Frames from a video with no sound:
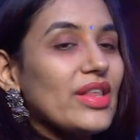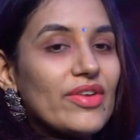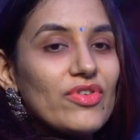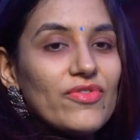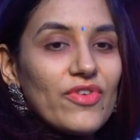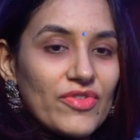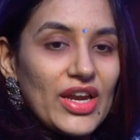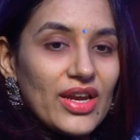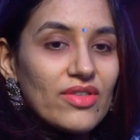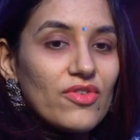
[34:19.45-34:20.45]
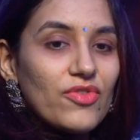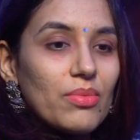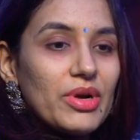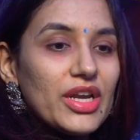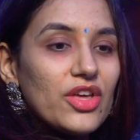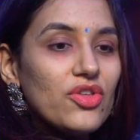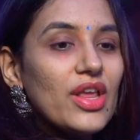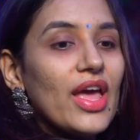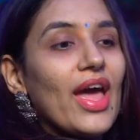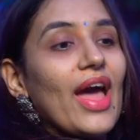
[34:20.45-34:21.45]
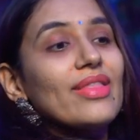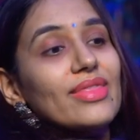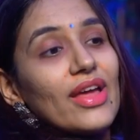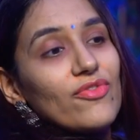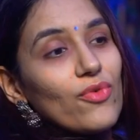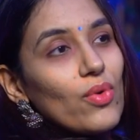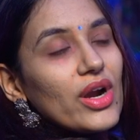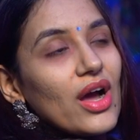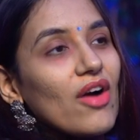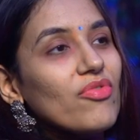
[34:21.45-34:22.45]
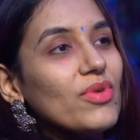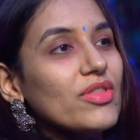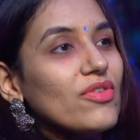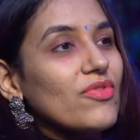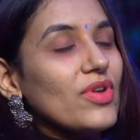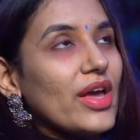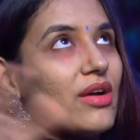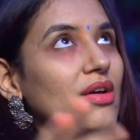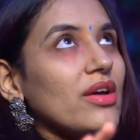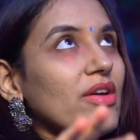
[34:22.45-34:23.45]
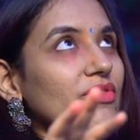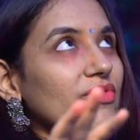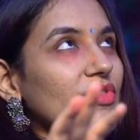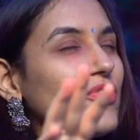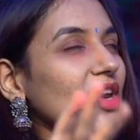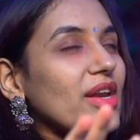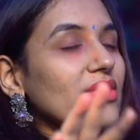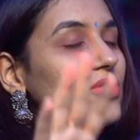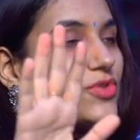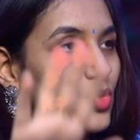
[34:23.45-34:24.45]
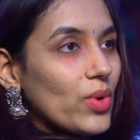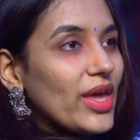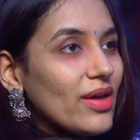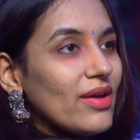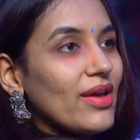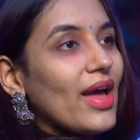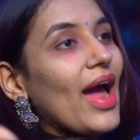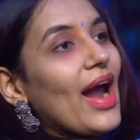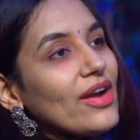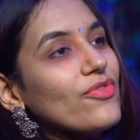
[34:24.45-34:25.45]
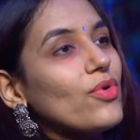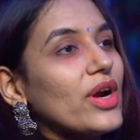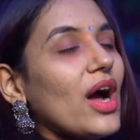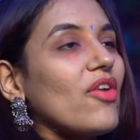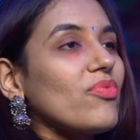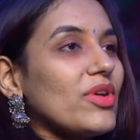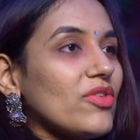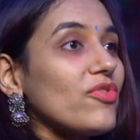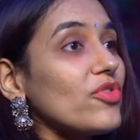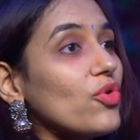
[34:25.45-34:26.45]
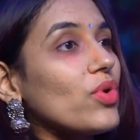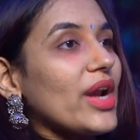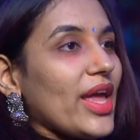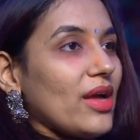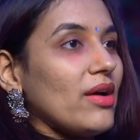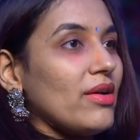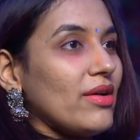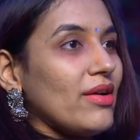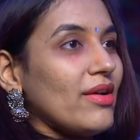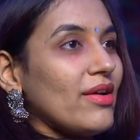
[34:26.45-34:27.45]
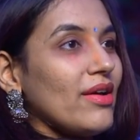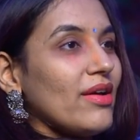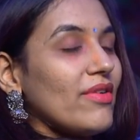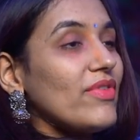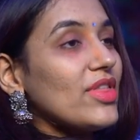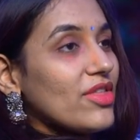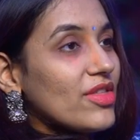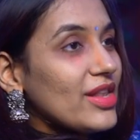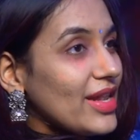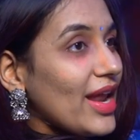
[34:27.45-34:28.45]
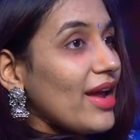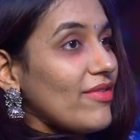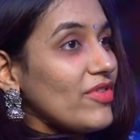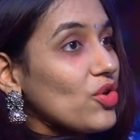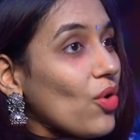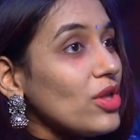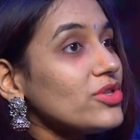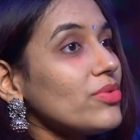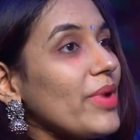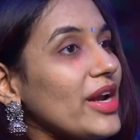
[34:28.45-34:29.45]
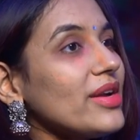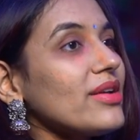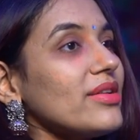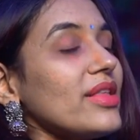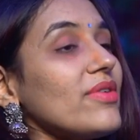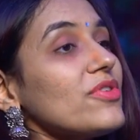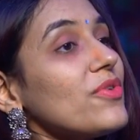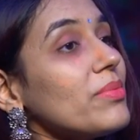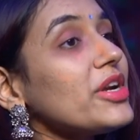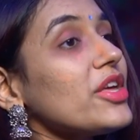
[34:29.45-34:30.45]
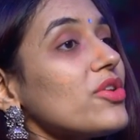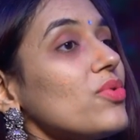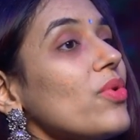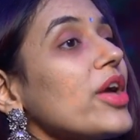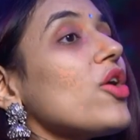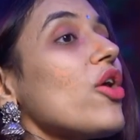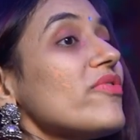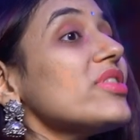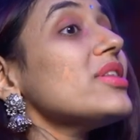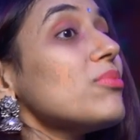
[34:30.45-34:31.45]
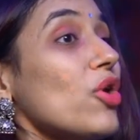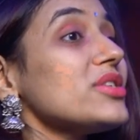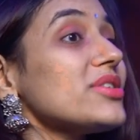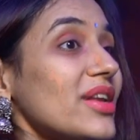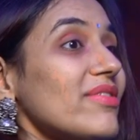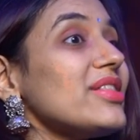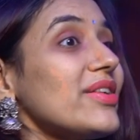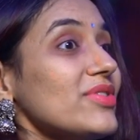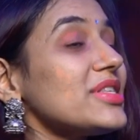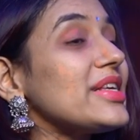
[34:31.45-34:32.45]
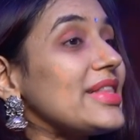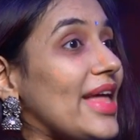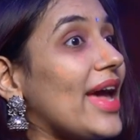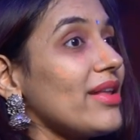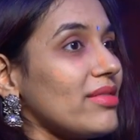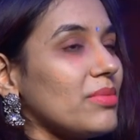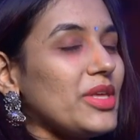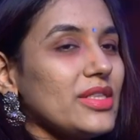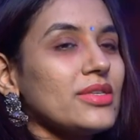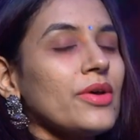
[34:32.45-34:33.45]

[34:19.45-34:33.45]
It was 15 days of fermentation, and then 4.5 months of, like, 15 days of soaking and 4.5 months of slow drying, which also meant there was fermentation going on with the moisture level that was still there in the beans.